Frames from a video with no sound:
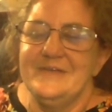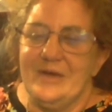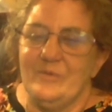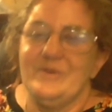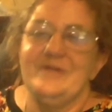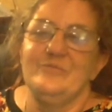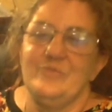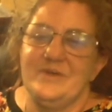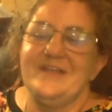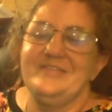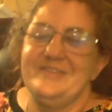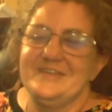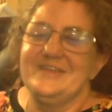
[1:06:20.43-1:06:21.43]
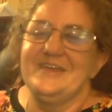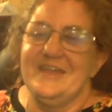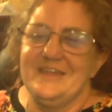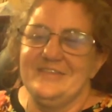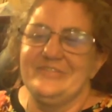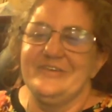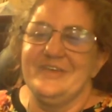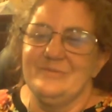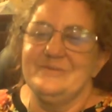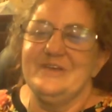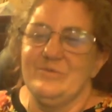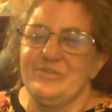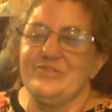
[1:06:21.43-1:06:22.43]
Yeah, when I did get anything,
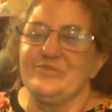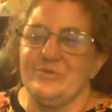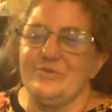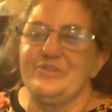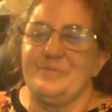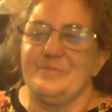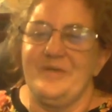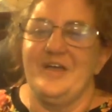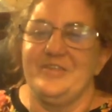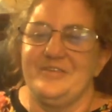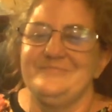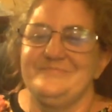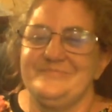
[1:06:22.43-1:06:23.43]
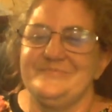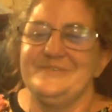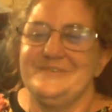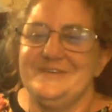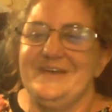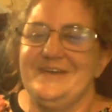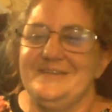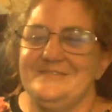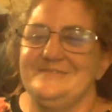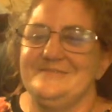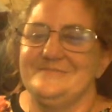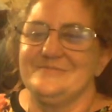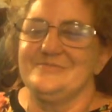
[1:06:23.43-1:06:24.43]
it was school supplies
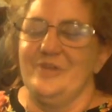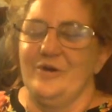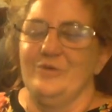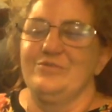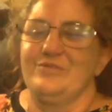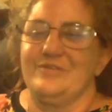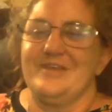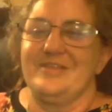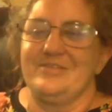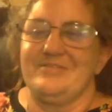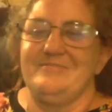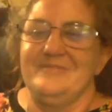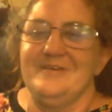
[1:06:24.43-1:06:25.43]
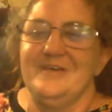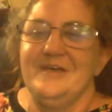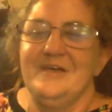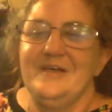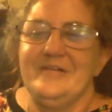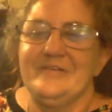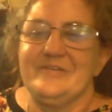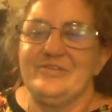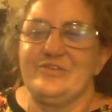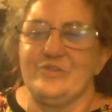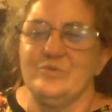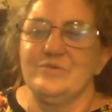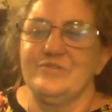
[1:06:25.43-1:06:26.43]
and clothes because that's
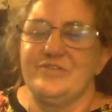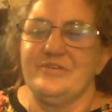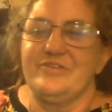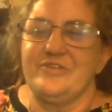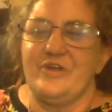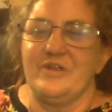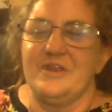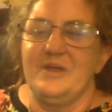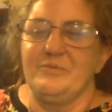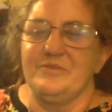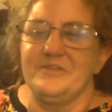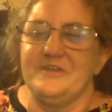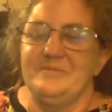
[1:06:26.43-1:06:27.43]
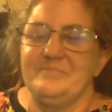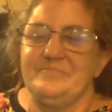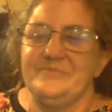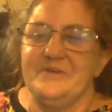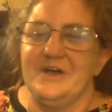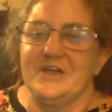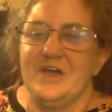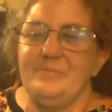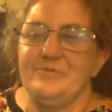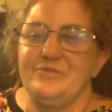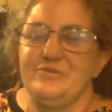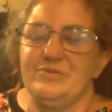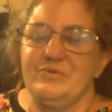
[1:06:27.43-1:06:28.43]
school was started up within a
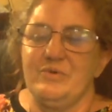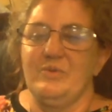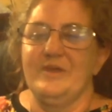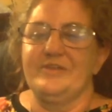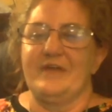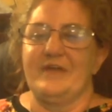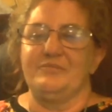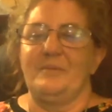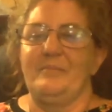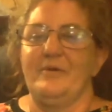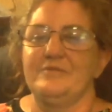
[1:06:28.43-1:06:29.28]
couple 2 3 weeks after my